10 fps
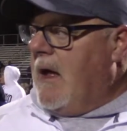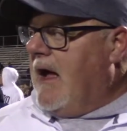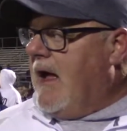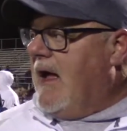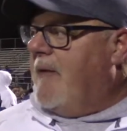
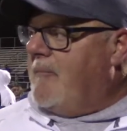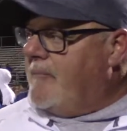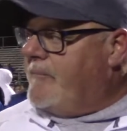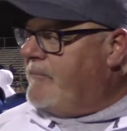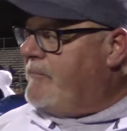
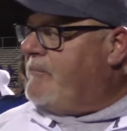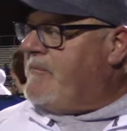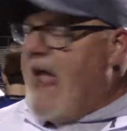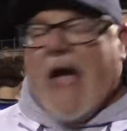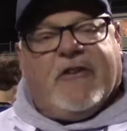um,
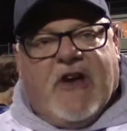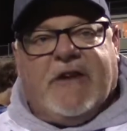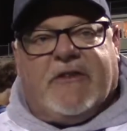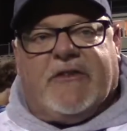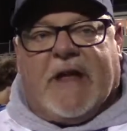yeah, it
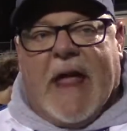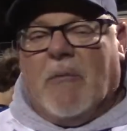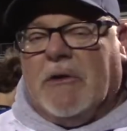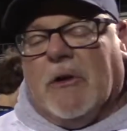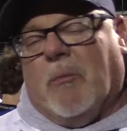changes the
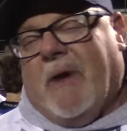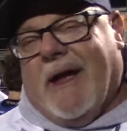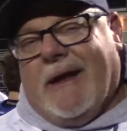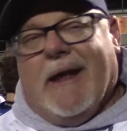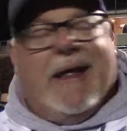game a little
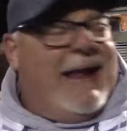bit.